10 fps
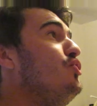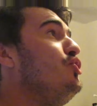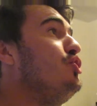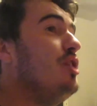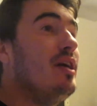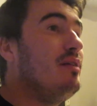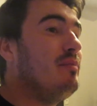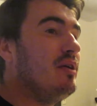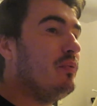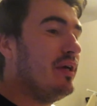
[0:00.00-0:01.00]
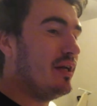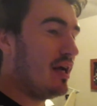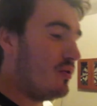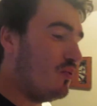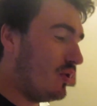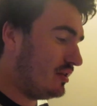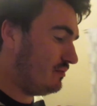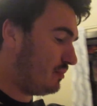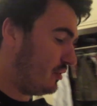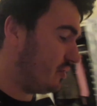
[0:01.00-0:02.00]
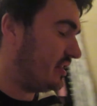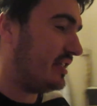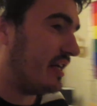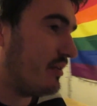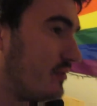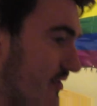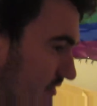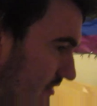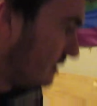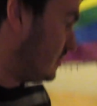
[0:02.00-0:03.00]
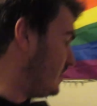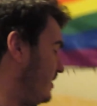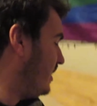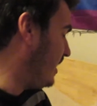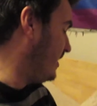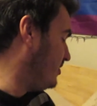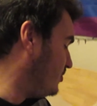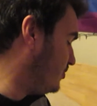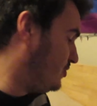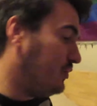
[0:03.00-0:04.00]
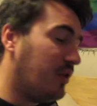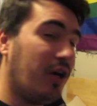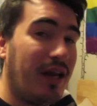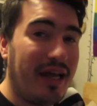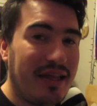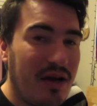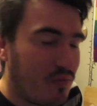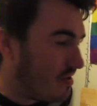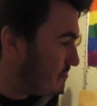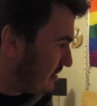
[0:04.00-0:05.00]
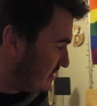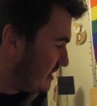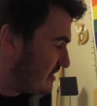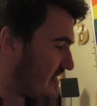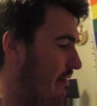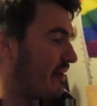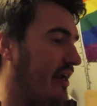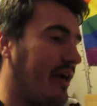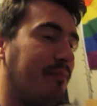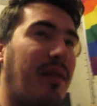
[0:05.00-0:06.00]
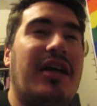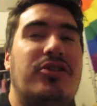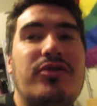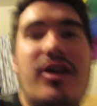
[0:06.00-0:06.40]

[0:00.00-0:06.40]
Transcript: shitting me? We are now one person down. I do not like that one bit, says uh, Sam I am. I do